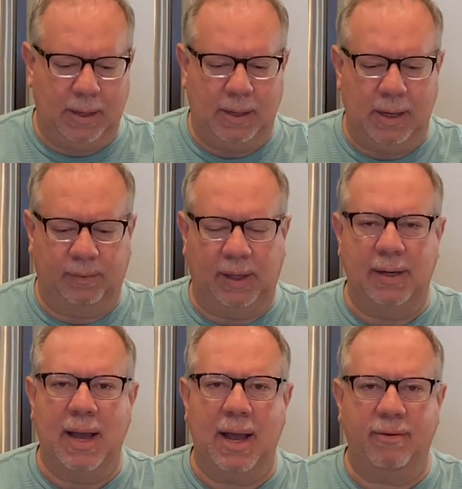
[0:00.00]
I've got a
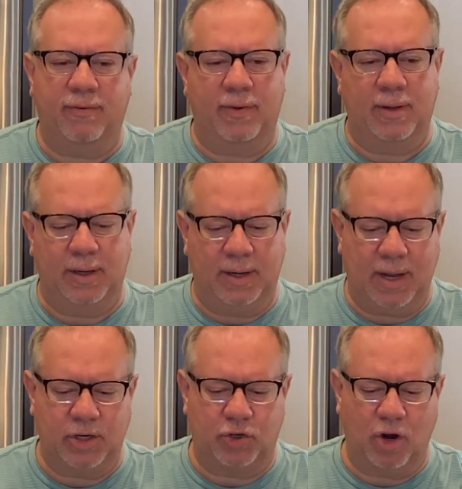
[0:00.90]
knife, a
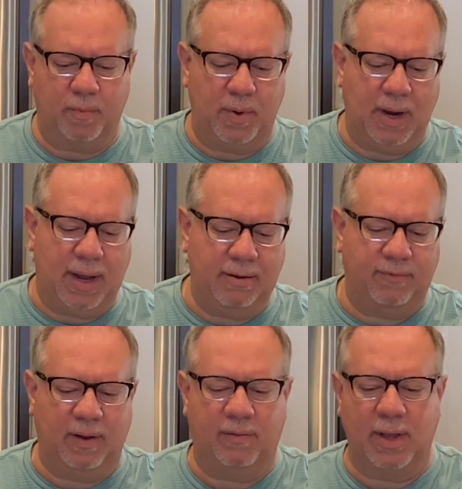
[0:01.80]
nice sharp knife.
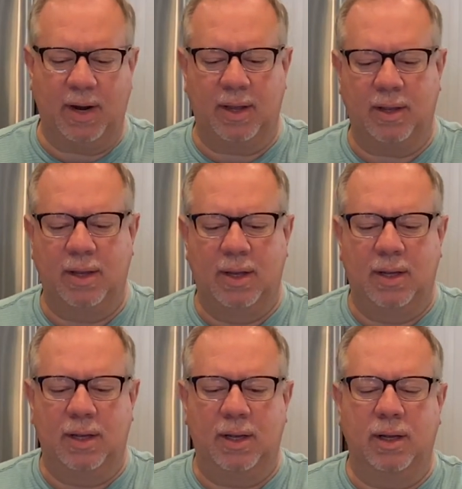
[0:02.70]
I've got a
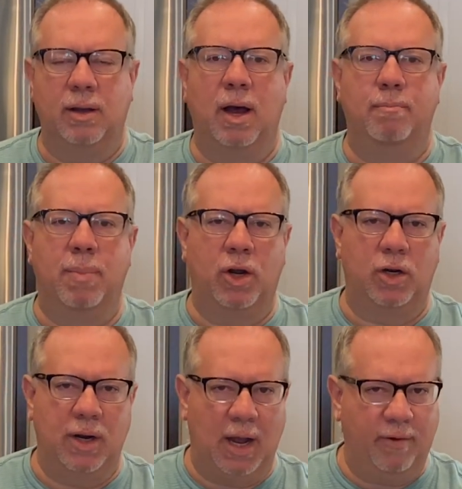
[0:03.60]
butter
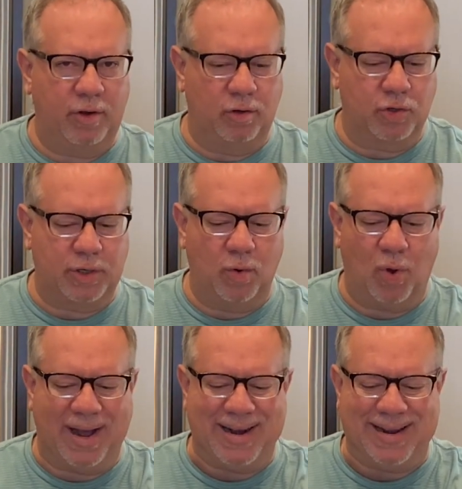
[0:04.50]
knife, and you'll see
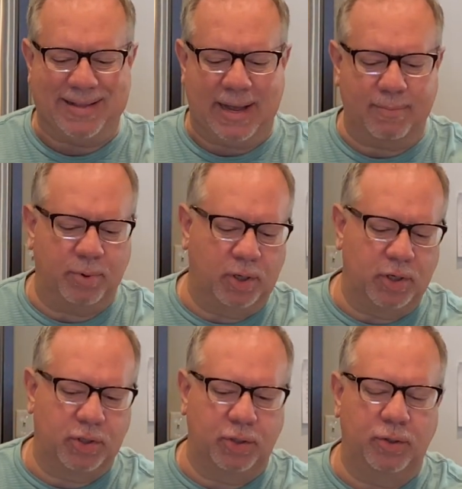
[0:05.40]
why I need that pretty
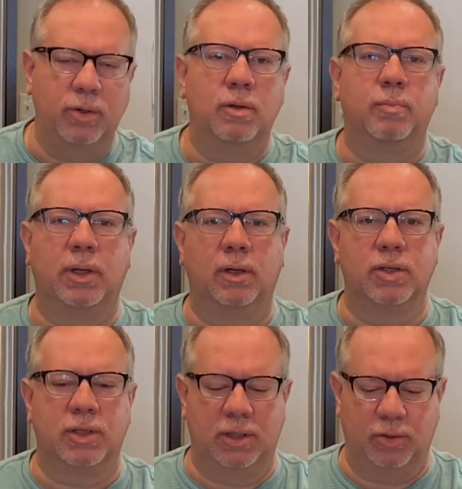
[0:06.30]
soon. A pair of
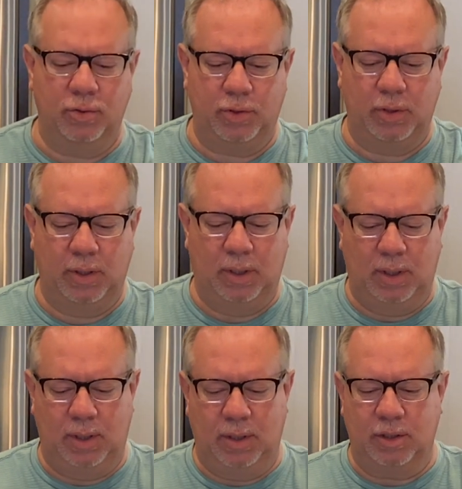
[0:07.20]
scissors,
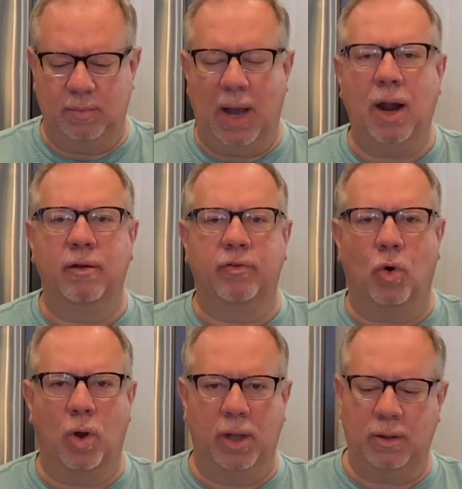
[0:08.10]
some olive
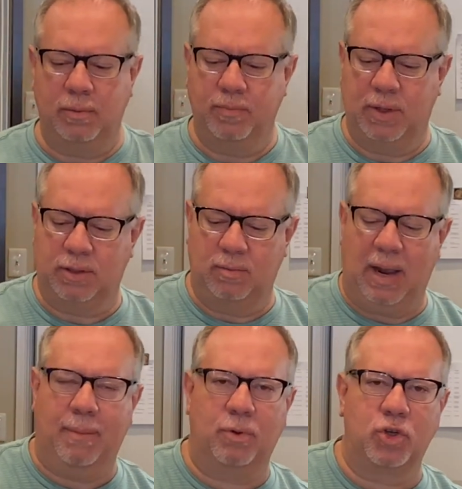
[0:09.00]
oil, some
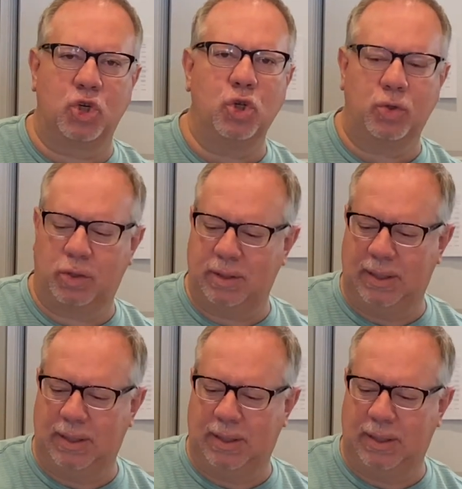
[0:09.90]
apple juice,